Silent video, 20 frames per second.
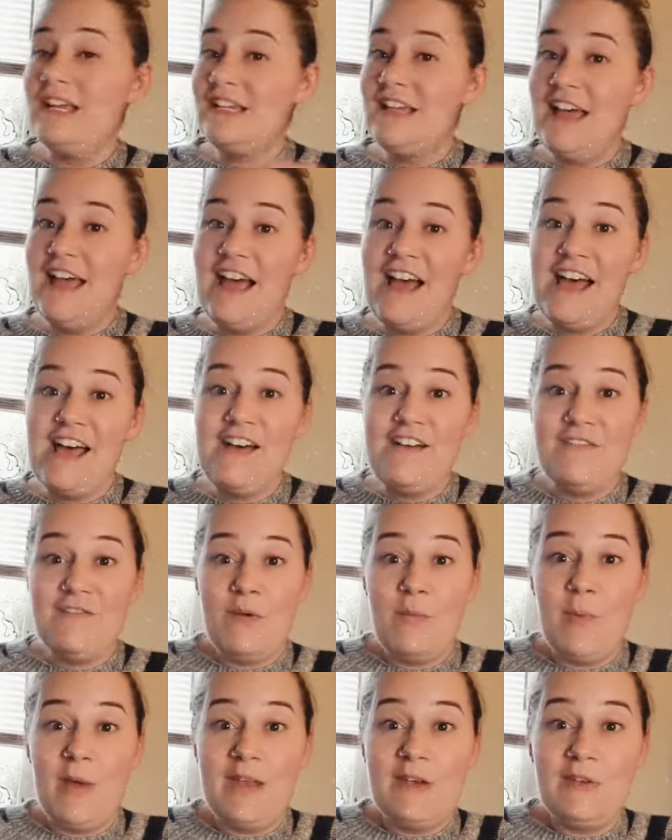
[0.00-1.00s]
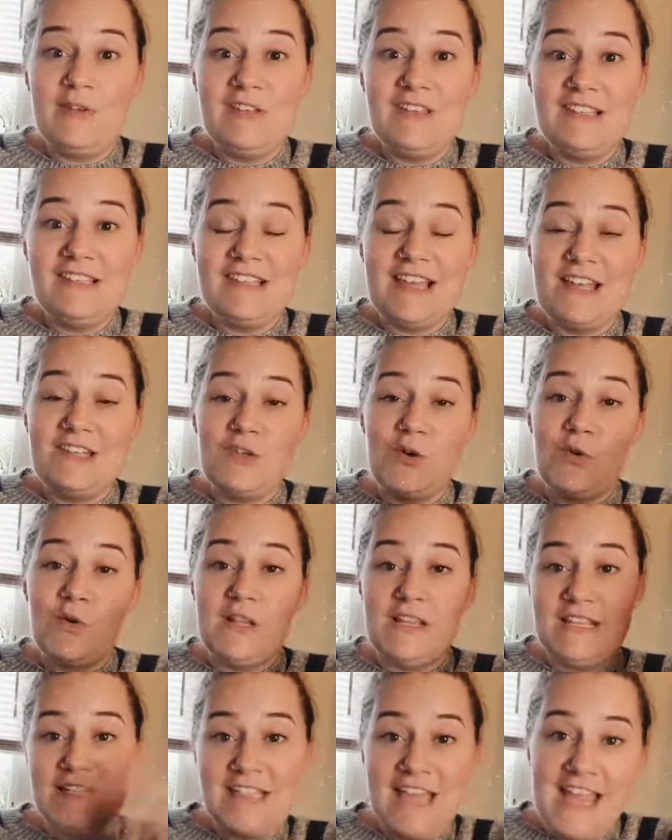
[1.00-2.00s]
to have bundles that
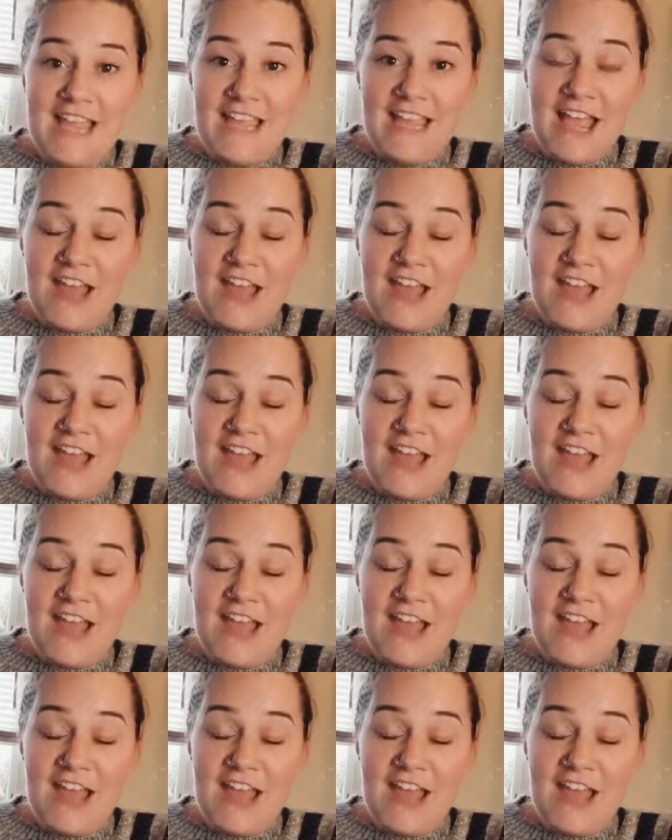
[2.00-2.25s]
totally tank,